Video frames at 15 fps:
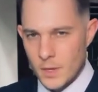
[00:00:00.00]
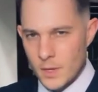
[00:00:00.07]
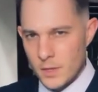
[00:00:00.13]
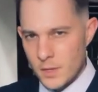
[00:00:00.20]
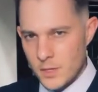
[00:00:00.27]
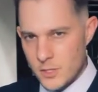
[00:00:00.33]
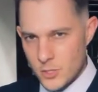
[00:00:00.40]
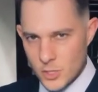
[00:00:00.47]

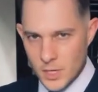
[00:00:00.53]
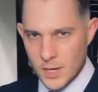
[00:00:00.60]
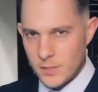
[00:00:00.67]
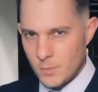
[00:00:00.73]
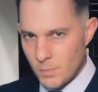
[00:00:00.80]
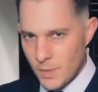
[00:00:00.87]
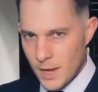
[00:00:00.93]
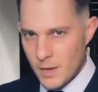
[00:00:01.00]
This child
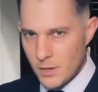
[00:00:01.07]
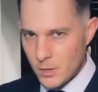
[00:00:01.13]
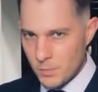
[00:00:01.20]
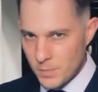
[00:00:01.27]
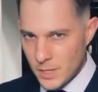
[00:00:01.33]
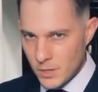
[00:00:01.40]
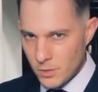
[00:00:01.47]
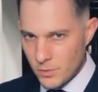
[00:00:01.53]
may
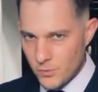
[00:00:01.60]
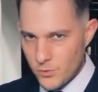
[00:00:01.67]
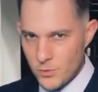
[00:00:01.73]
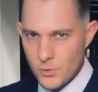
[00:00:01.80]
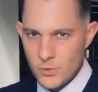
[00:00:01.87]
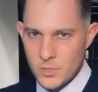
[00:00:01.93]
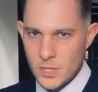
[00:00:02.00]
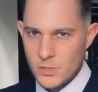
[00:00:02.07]
be
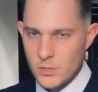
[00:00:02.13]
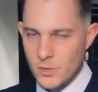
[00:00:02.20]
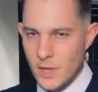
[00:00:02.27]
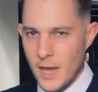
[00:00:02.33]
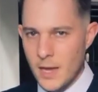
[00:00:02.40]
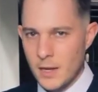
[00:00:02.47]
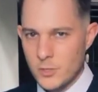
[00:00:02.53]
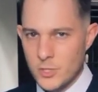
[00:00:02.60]
confused as to the
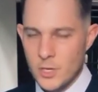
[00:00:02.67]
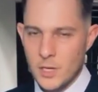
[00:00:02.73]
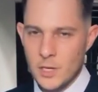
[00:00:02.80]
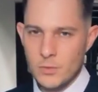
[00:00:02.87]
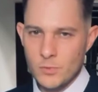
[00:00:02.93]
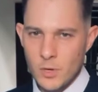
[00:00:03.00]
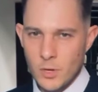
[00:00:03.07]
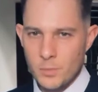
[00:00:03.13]
adult-child
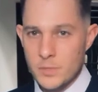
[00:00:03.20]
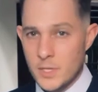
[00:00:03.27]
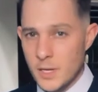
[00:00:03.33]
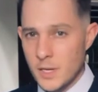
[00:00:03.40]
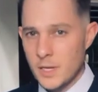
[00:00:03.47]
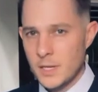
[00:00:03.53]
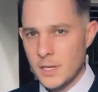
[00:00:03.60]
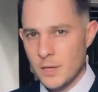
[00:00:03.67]
role,
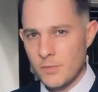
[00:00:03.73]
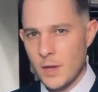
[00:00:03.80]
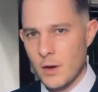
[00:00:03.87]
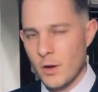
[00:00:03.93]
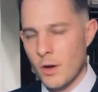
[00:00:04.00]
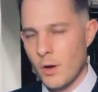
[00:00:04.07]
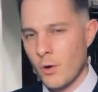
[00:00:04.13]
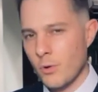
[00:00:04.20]
particularly if they are
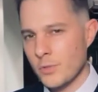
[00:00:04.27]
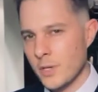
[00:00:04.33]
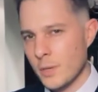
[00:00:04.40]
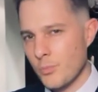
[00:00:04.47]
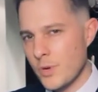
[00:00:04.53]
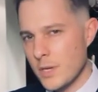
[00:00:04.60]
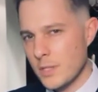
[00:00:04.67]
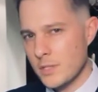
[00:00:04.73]
older,
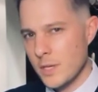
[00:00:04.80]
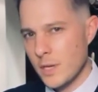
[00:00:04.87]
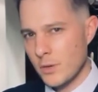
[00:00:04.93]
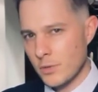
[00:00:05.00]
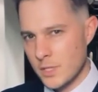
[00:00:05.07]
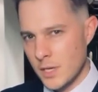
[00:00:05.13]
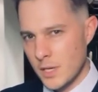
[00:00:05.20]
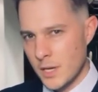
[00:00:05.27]
preteen or
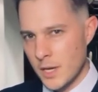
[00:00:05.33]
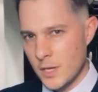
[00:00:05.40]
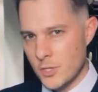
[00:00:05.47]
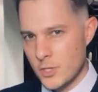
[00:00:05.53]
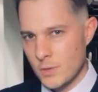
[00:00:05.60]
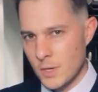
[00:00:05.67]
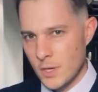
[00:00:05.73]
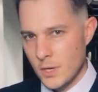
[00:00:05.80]
teenage.
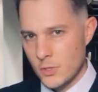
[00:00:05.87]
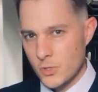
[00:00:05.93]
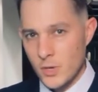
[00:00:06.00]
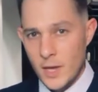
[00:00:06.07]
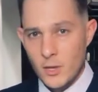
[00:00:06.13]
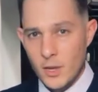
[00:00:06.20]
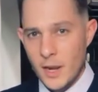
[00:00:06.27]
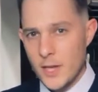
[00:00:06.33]

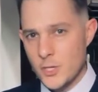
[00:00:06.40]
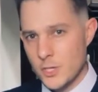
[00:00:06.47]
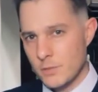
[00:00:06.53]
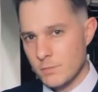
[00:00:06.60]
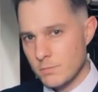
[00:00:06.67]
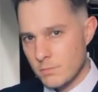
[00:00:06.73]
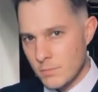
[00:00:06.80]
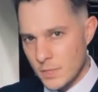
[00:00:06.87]

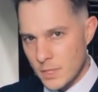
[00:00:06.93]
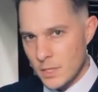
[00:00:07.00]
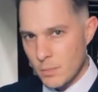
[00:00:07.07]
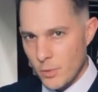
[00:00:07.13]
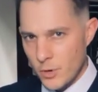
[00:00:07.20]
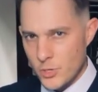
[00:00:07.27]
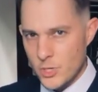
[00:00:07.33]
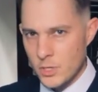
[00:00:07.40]
Triangulation, the
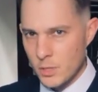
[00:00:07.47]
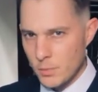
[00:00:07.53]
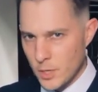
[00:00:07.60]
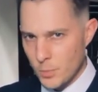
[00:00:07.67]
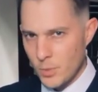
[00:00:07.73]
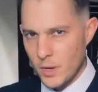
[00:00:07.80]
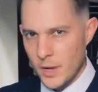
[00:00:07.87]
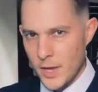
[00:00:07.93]
emotional
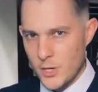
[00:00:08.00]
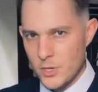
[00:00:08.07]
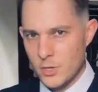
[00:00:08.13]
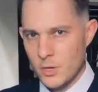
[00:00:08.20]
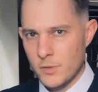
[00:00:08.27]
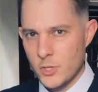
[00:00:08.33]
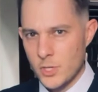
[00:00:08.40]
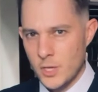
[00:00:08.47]
manipulation of
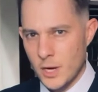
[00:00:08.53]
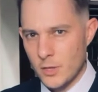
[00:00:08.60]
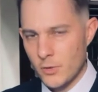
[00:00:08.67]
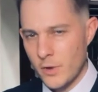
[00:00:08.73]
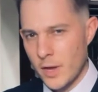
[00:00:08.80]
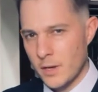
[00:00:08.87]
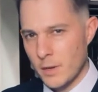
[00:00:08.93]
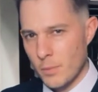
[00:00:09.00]
the child to
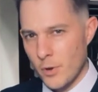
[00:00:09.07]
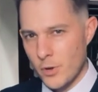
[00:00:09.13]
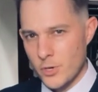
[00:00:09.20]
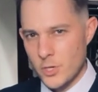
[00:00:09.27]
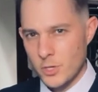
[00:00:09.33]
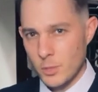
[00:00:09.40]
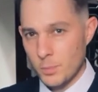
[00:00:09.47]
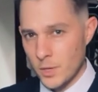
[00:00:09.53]
create an
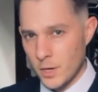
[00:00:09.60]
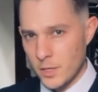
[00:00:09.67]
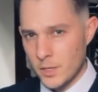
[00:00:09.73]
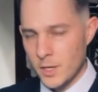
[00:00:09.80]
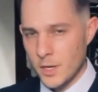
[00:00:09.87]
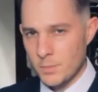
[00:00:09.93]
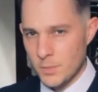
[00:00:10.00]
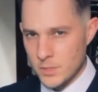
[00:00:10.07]
emotional
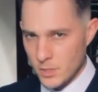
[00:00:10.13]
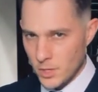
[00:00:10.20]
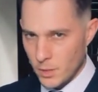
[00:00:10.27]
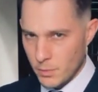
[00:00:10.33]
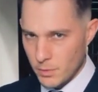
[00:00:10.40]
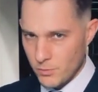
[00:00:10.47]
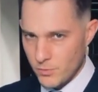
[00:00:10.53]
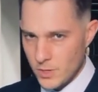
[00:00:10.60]
partner, is a
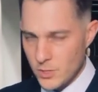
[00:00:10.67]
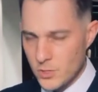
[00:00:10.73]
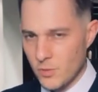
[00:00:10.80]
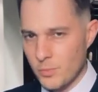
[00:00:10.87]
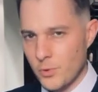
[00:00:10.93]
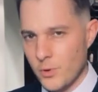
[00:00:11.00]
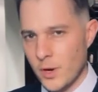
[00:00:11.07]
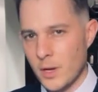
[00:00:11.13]
common feature of
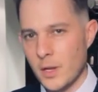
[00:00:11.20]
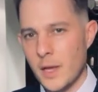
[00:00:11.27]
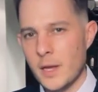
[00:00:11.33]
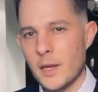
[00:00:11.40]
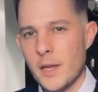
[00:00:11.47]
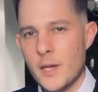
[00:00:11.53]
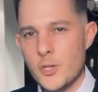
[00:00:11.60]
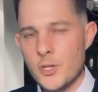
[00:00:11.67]
parental
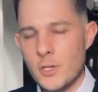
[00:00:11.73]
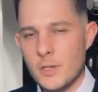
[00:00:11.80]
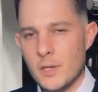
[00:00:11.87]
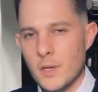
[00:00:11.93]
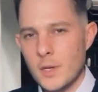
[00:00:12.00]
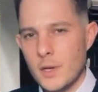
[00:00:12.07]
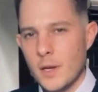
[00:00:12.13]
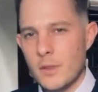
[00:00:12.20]
alienation.
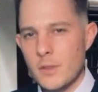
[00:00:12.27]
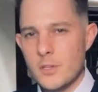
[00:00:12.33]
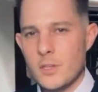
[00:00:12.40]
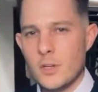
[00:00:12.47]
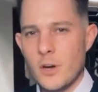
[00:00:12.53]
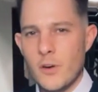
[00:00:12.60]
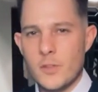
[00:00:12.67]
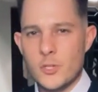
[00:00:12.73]
In this
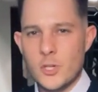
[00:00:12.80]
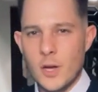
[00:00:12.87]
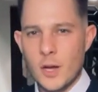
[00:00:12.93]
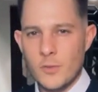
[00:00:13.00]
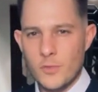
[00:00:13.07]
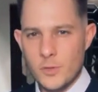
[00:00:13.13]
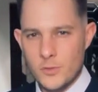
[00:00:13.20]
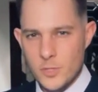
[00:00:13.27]
scenario, the child
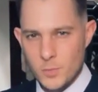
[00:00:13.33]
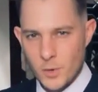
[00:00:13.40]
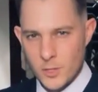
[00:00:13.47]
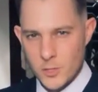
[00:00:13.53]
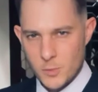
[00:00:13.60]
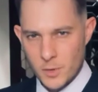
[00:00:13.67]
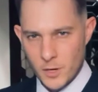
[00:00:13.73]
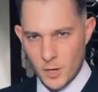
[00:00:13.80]
feels
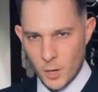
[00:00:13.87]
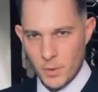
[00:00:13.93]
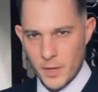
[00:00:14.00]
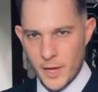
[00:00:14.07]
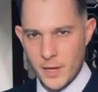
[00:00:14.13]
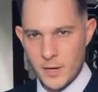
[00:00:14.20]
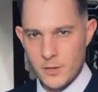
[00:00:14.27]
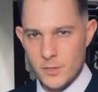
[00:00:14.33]
responsible and
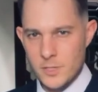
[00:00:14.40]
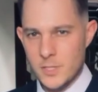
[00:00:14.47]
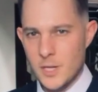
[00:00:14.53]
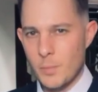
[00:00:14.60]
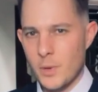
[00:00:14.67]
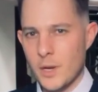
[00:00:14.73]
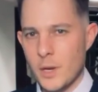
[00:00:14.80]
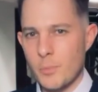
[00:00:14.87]
obligated to
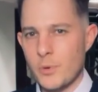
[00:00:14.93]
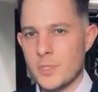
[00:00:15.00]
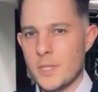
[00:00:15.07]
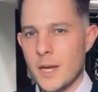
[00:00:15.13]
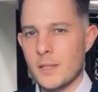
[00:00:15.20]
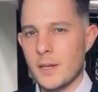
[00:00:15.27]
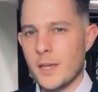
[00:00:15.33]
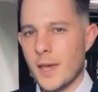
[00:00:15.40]
step in and
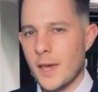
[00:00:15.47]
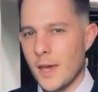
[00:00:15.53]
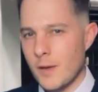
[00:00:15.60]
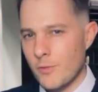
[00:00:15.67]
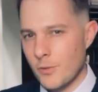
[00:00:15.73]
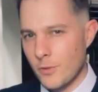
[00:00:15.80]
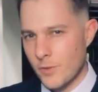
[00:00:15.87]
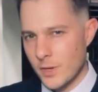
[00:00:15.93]
protect and care
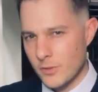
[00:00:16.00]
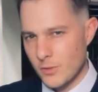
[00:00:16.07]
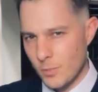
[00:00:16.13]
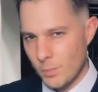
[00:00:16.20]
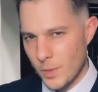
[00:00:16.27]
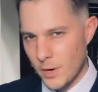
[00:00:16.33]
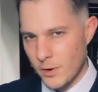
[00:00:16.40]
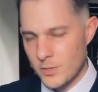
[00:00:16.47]
for the victim
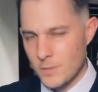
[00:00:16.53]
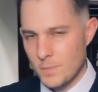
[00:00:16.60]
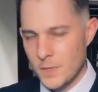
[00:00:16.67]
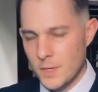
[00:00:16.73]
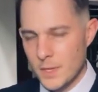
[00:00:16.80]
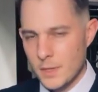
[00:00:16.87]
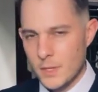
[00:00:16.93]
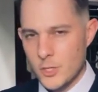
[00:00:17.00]
parent.
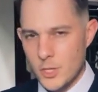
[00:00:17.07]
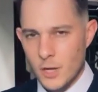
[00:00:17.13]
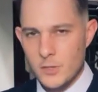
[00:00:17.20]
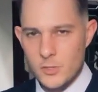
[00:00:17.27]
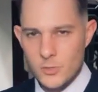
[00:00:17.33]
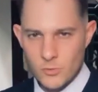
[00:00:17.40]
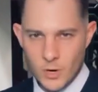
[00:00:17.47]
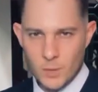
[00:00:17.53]
The child is
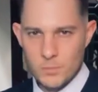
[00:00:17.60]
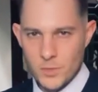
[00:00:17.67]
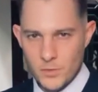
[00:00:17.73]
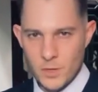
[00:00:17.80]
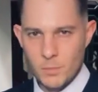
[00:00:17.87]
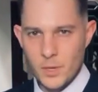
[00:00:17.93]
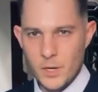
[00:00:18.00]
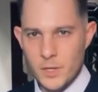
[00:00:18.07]
robbed of the
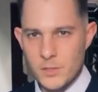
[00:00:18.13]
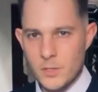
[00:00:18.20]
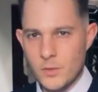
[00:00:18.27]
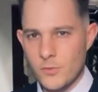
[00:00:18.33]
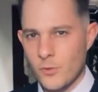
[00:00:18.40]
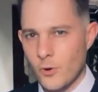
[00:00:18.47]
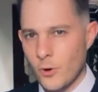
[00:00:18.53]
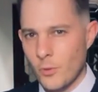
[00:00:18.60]
ability to
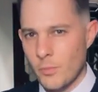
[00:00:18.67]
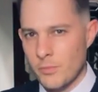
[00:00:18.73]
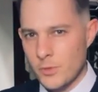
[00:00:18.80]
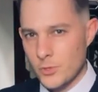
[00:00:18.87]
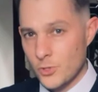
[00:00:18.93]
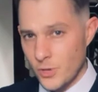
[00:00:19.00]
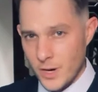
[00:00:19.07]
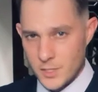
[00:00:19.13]
form
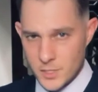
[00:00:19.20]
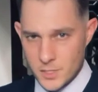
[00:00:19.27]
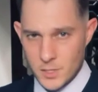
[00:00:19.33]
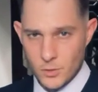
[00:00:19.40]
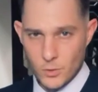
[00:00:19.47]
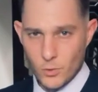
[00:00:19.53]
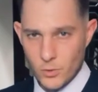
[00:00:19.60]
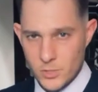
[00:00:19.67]
trust, the
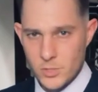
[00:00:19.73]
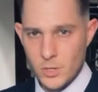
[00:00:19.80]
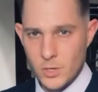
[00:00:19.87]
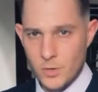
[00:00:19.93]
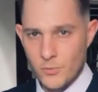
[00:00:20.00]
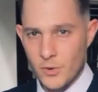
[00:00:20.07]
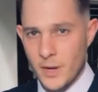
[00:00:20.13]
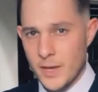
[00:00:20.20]
cornerstone
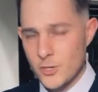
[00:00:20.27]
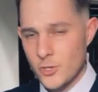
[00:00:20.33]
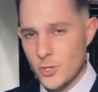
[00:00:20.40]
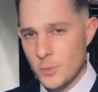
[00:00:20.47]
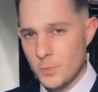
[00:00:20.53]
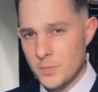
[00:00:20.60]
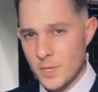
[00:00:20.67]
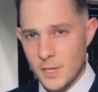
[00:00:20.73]
of
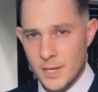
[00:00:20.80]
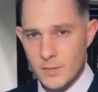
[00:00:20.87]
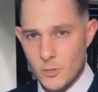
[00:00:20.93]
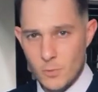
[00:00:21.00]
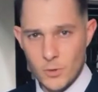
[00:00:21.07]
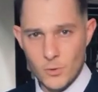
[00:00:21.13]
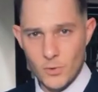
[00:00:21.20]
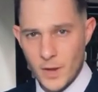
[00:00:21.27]
relationships and
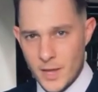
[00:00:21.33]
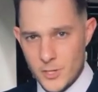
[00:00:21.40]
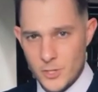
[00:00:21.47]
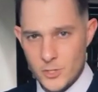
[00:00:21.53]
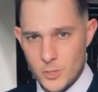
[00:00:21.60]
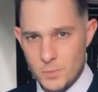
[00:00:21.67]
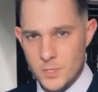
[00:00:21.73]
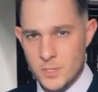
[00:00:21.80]
intimate
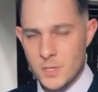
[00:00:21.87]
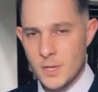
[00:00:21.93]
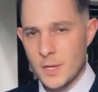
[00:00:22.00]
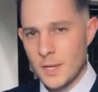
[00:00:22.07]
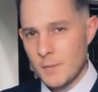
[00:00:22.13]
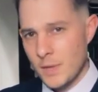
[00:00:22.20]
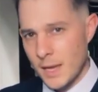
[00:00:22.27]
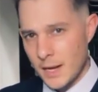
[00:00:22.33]
relationships,
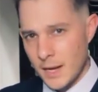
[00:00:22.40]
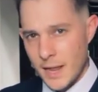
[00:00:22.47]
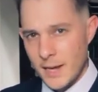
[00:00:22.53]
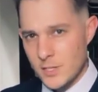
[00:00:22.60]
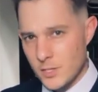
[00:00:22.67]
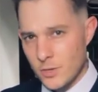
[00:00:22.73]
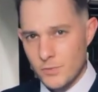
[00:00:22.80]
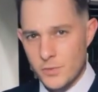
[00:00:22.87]
and lacks
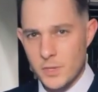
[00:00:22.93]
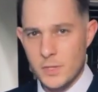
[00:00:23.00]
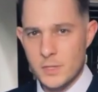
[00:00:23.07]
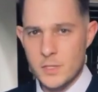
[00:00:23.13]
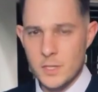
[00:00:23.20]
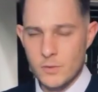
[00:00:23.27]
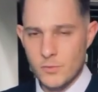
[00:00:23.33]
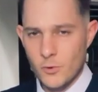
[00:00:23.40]
confidence
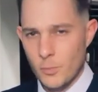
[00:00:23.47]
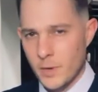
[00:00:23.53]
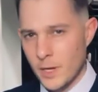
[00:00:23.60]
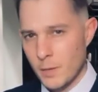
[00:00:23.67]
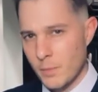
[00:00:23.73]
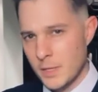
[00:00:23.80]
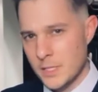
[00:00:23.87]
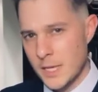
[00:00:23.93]
in forming and
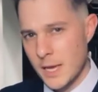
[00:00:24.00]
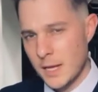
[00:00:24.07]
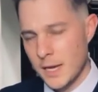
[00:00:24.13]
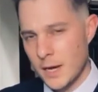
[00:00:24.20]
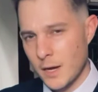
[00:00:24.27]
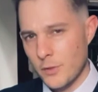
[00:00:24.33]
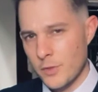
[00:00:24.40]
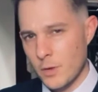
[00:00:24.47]
maintaining
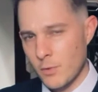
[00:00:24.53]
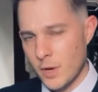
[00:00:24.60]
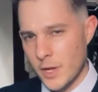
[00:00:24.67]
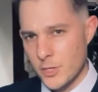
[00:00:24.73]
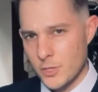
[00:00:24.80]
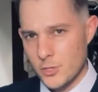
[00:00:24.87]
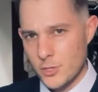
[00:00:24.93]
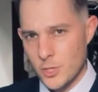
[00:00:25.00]
healthy
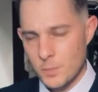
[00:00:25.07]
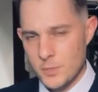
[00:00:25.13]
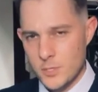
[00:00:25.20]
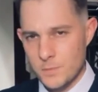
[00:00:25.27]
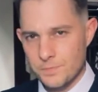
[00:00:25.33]
relationships.